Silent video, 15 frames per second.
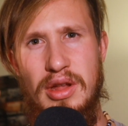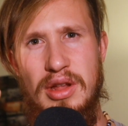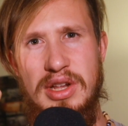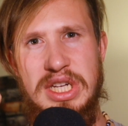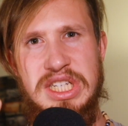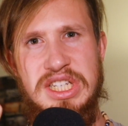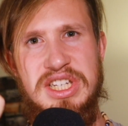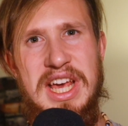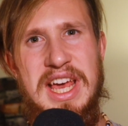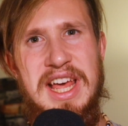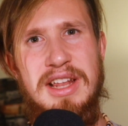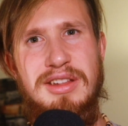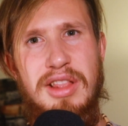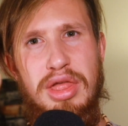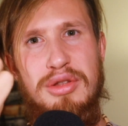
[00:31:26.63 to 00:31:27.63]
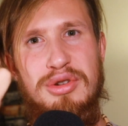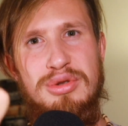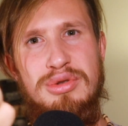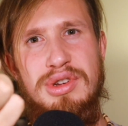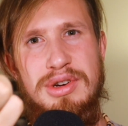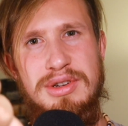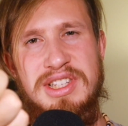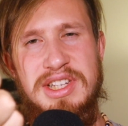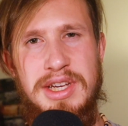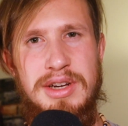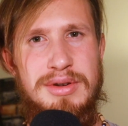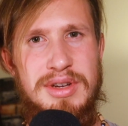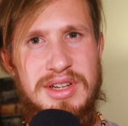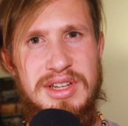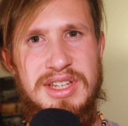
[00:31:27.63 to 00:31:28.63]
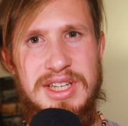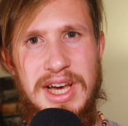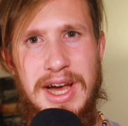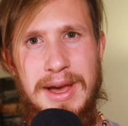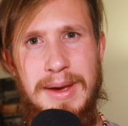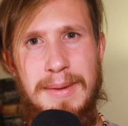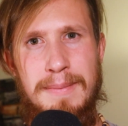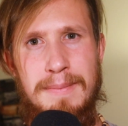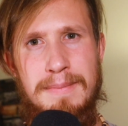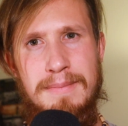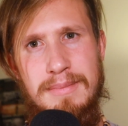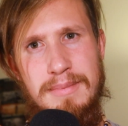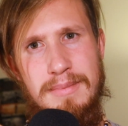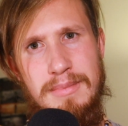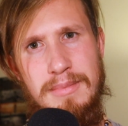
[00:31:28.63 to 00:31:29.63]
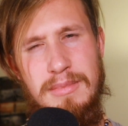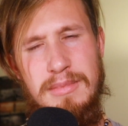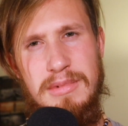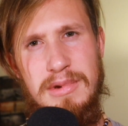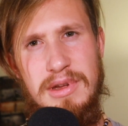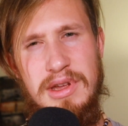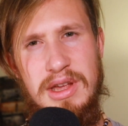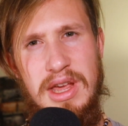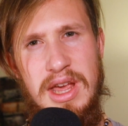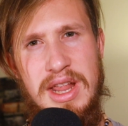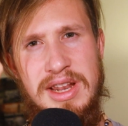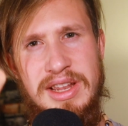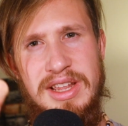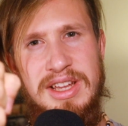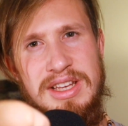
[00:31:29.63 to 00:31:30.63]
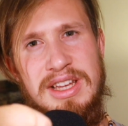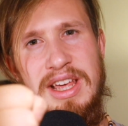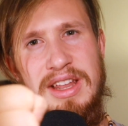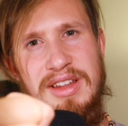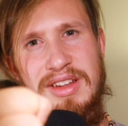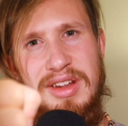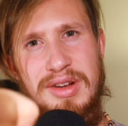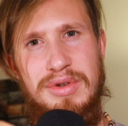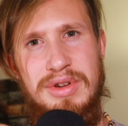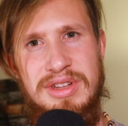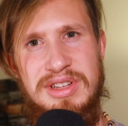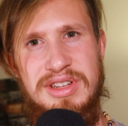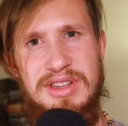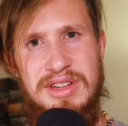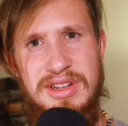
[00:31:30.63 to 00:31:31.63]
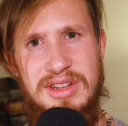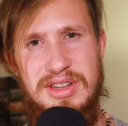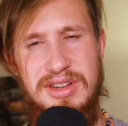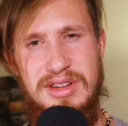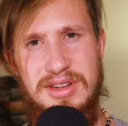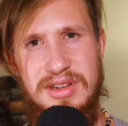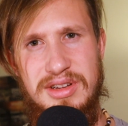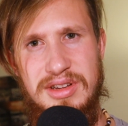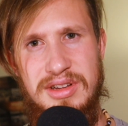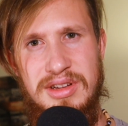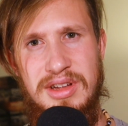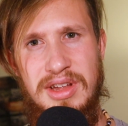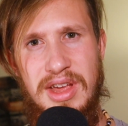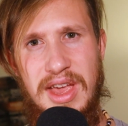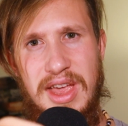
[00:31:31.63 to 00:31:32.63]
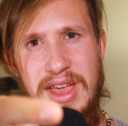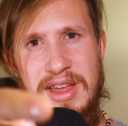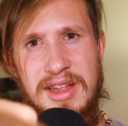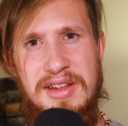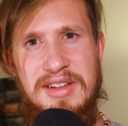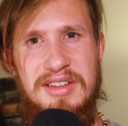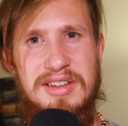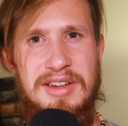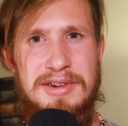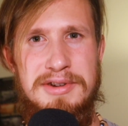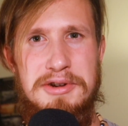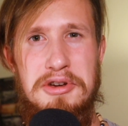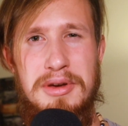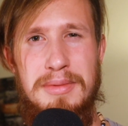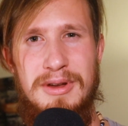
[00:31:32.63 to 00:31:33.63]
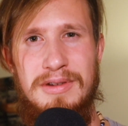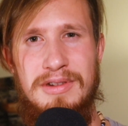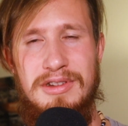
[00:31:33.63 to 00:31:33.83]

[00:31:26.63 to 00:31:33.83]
stand through those serious time. And in that seriousness is the enjoyment.